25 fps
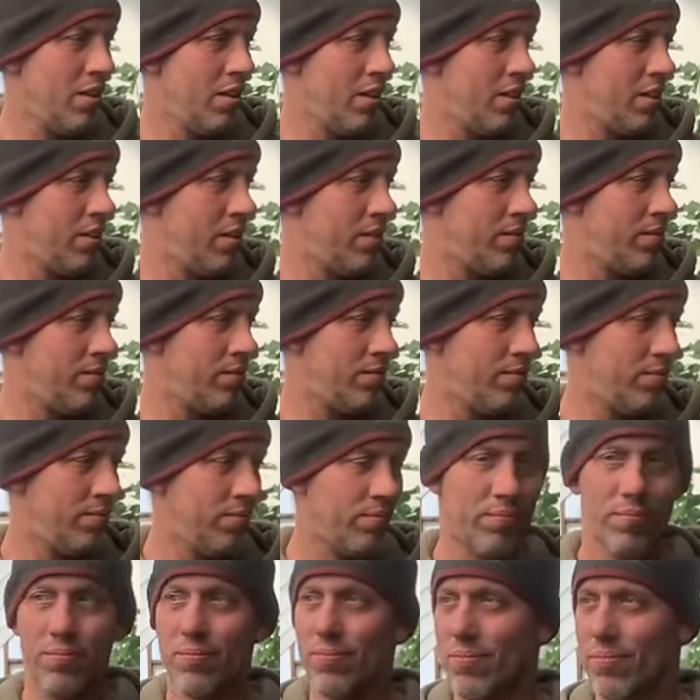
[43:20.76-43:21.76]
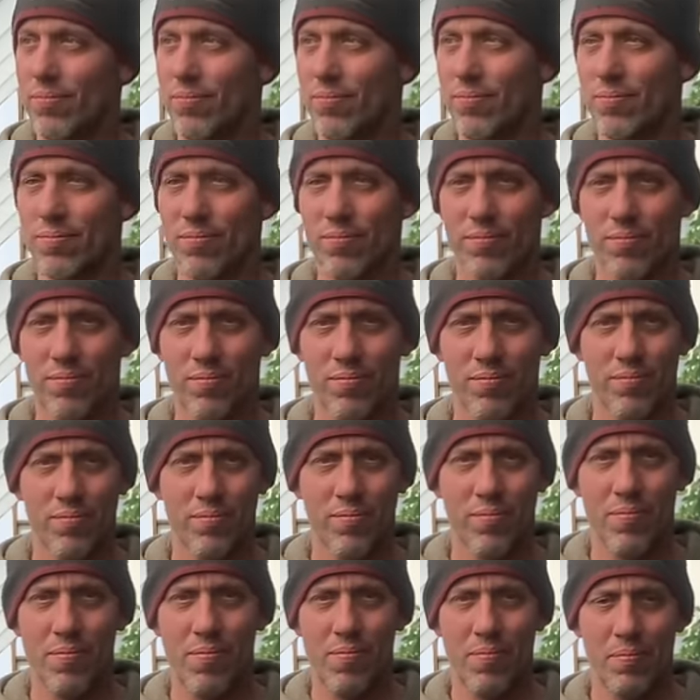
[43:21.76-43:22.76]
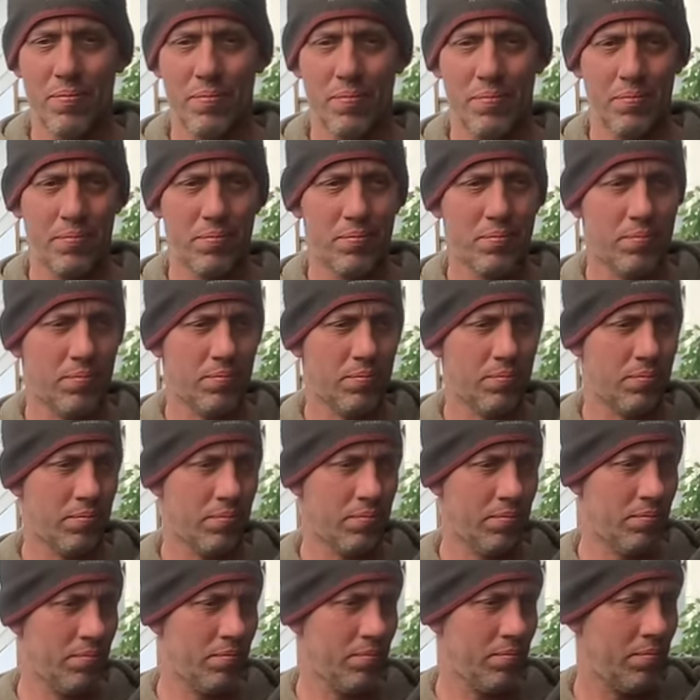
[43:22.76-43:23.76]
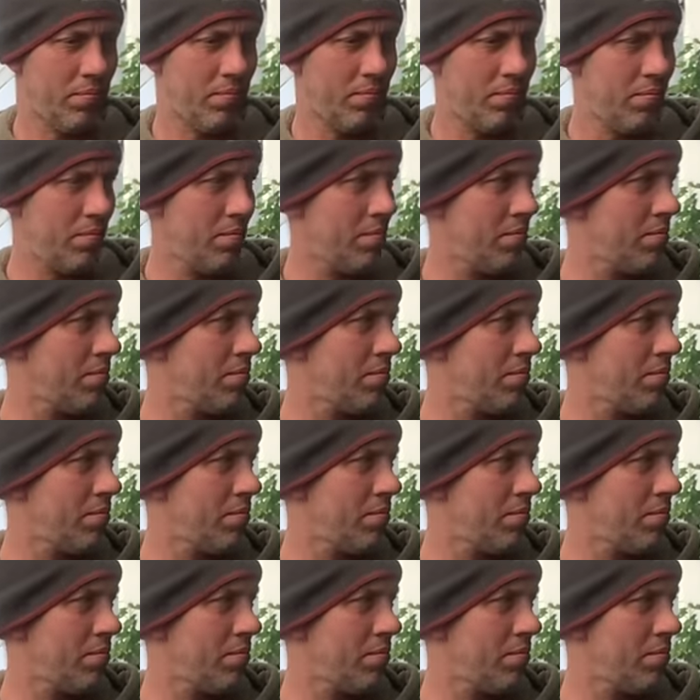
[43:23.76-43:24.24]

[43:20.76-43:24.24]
The person shown says nothing.